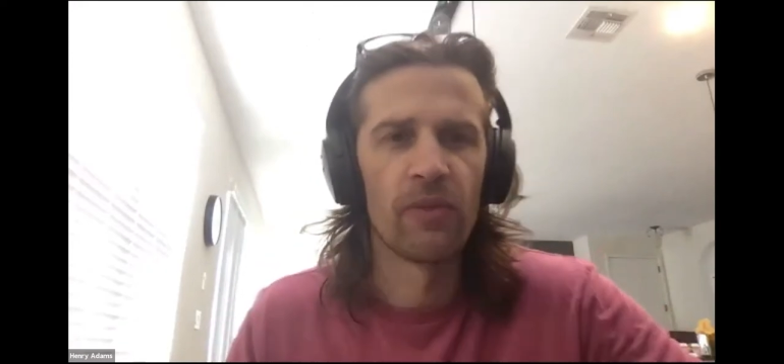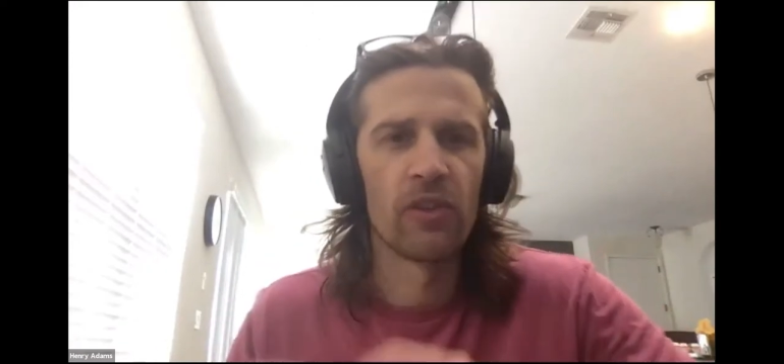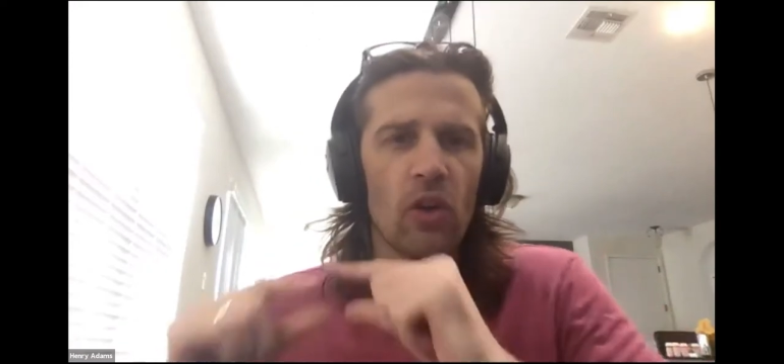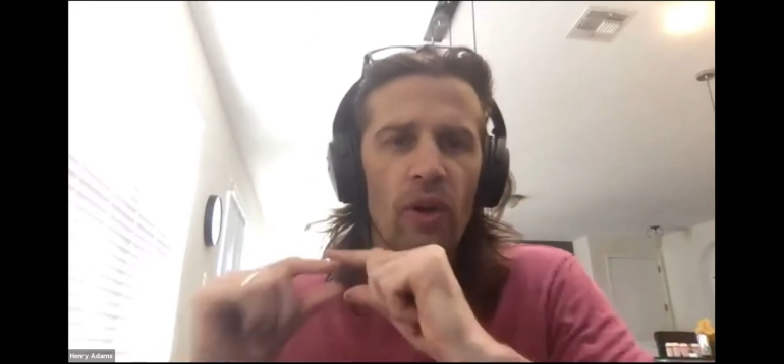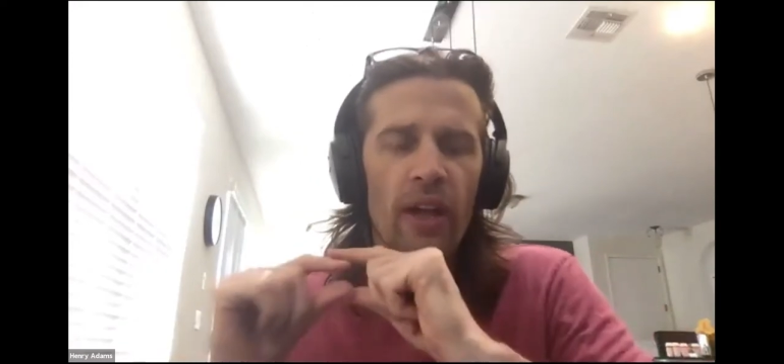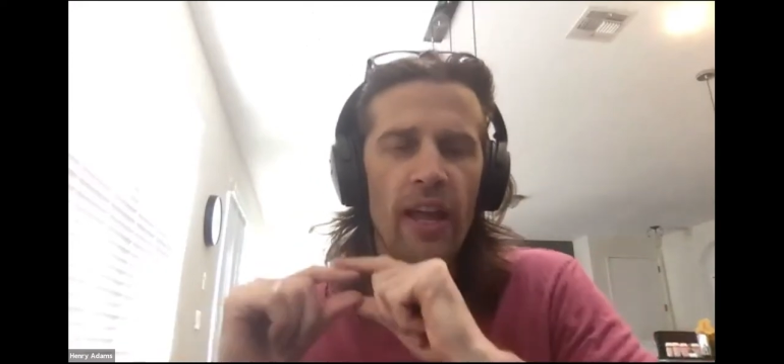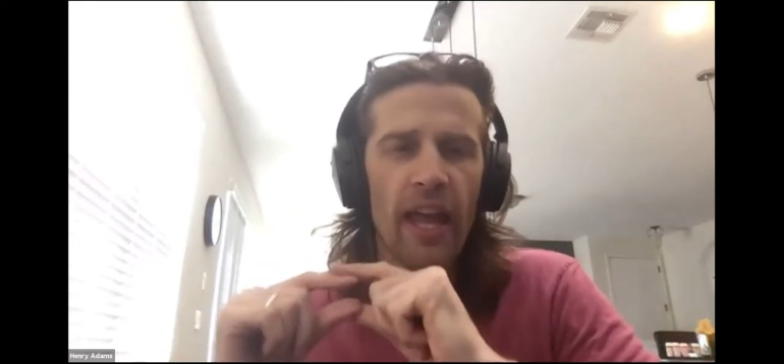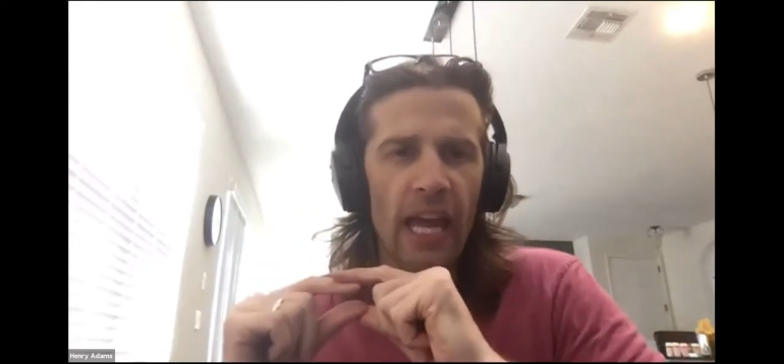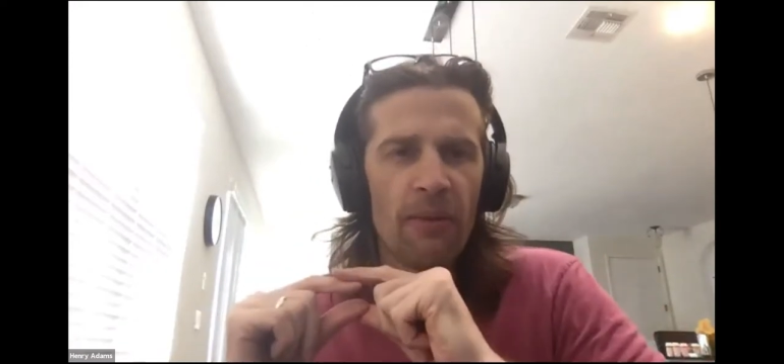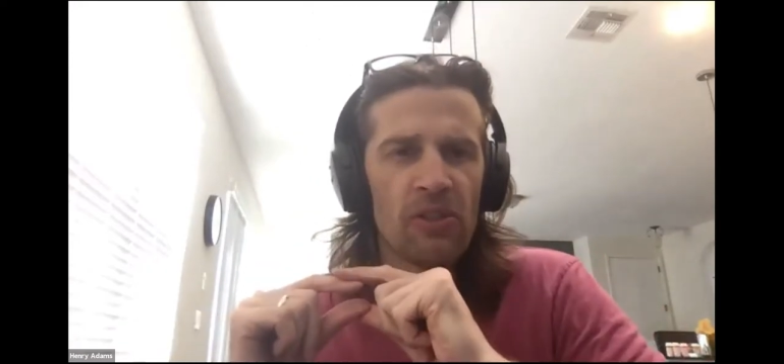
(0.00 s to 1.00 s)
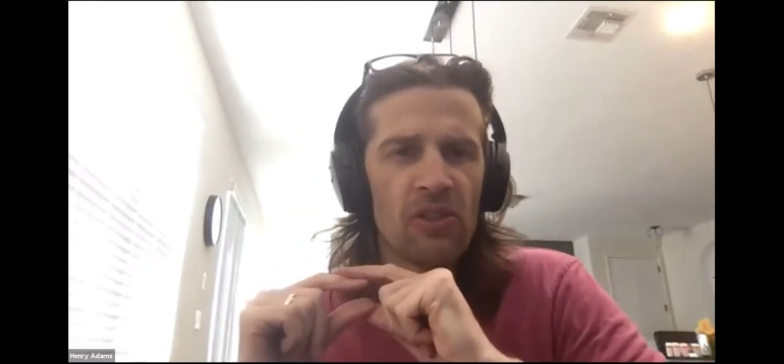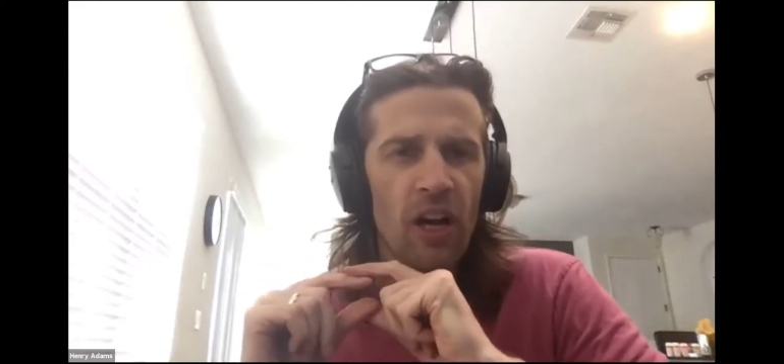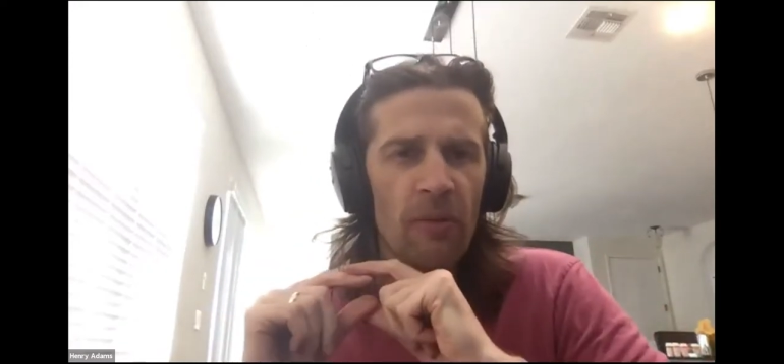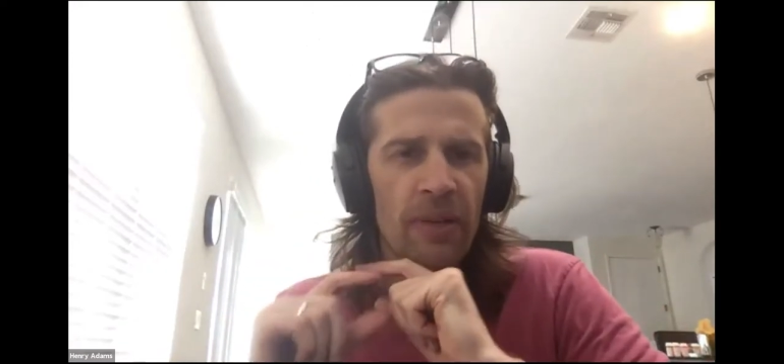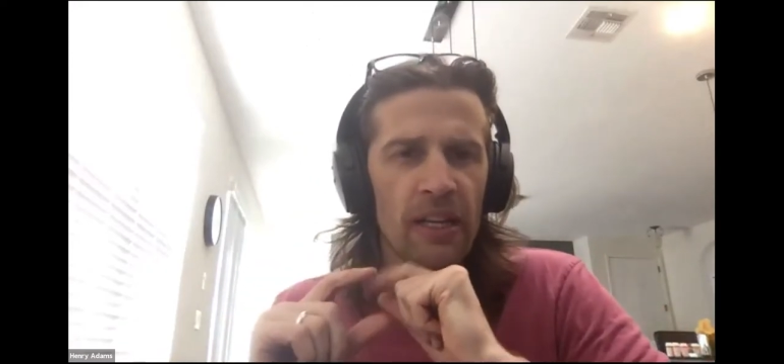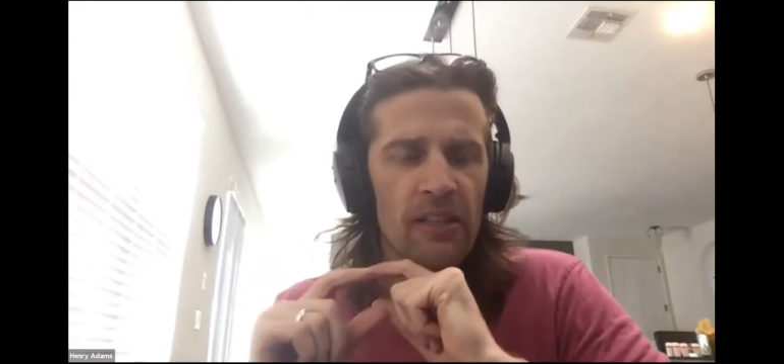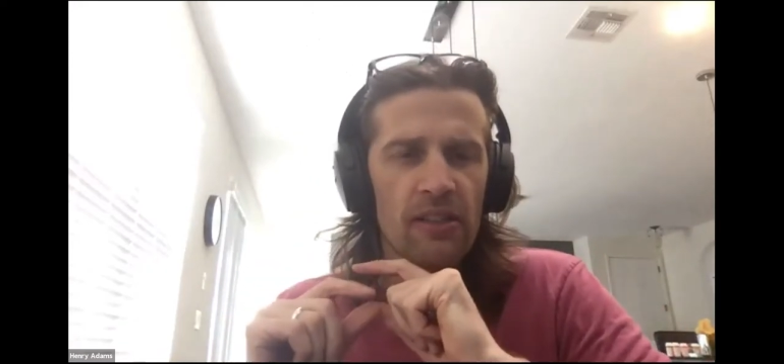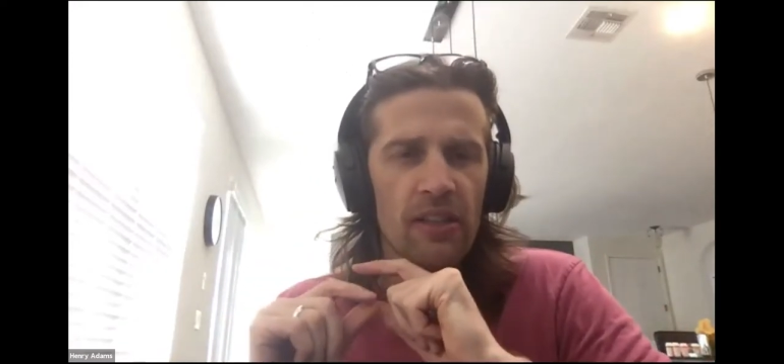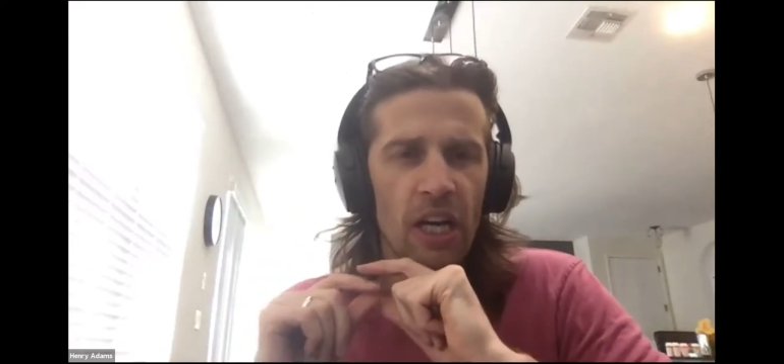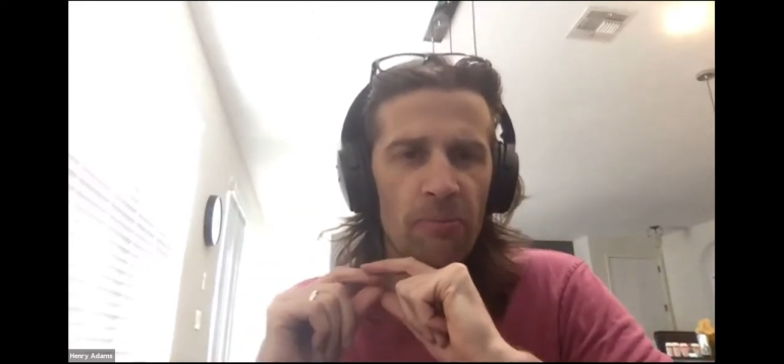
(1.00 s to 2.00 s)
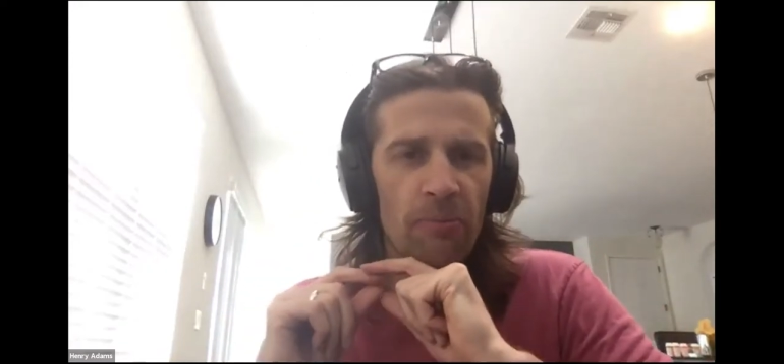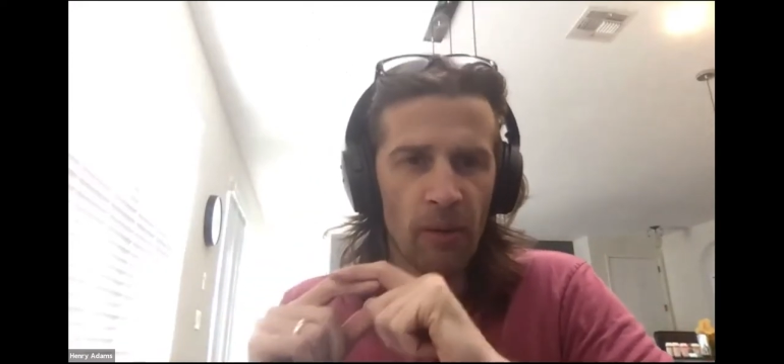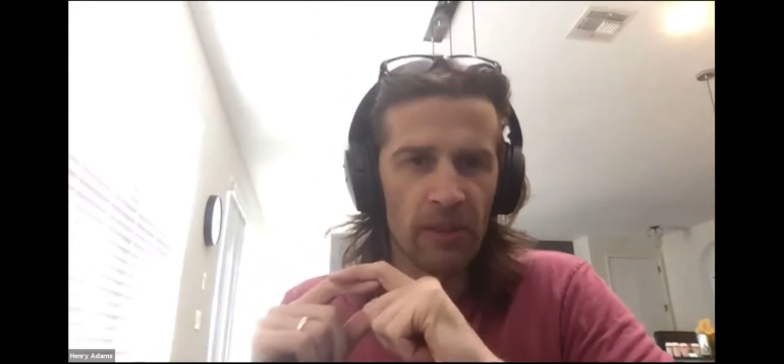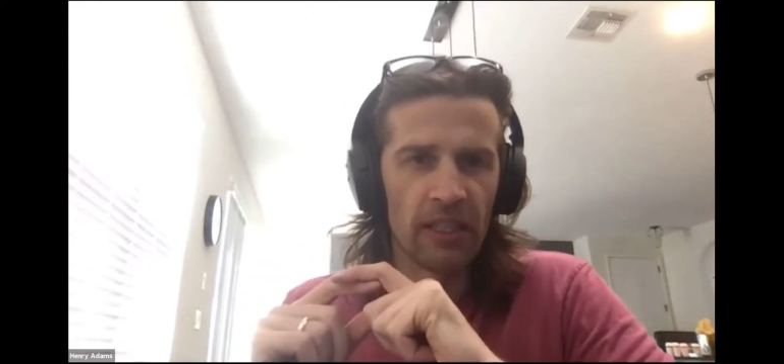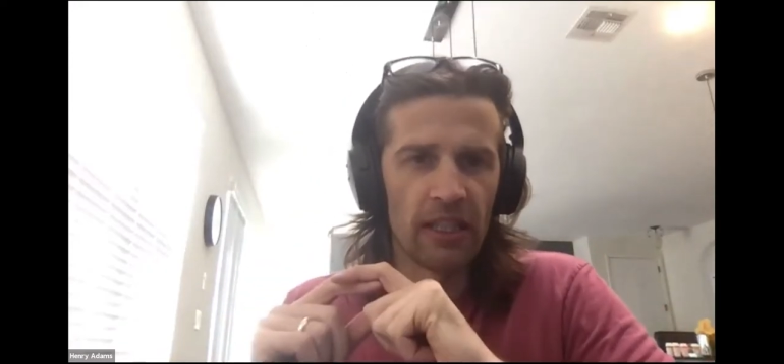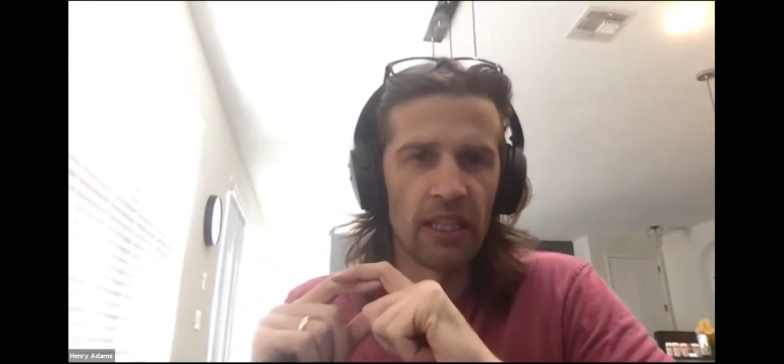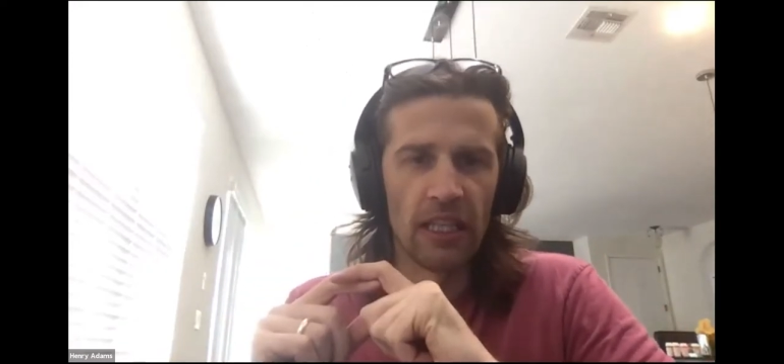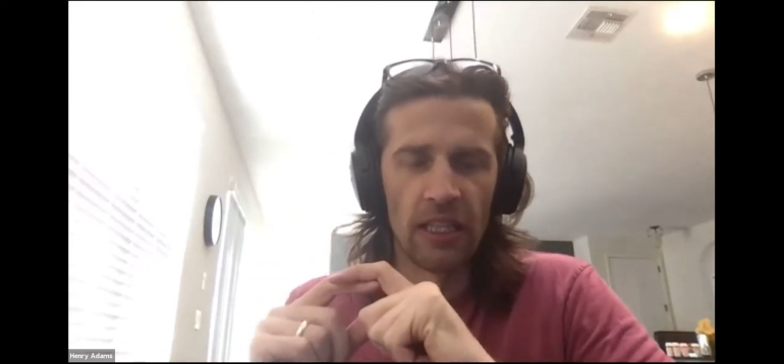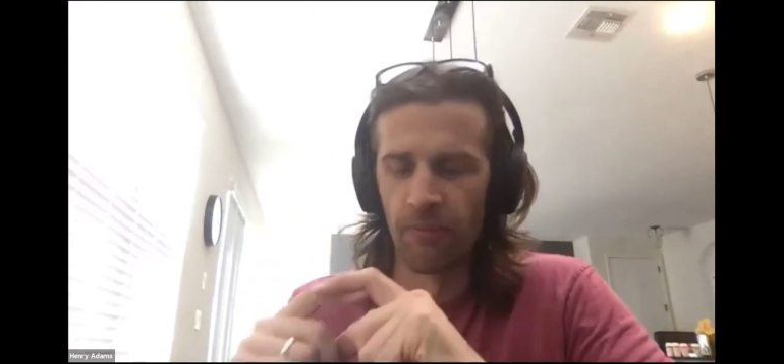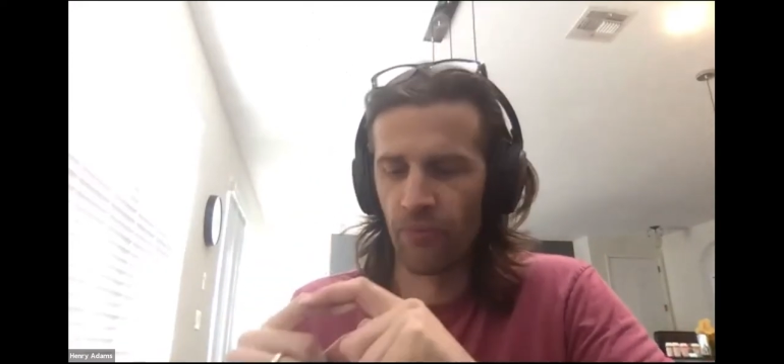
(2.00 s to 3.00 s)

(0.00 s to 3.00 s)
So Amazon picks a private key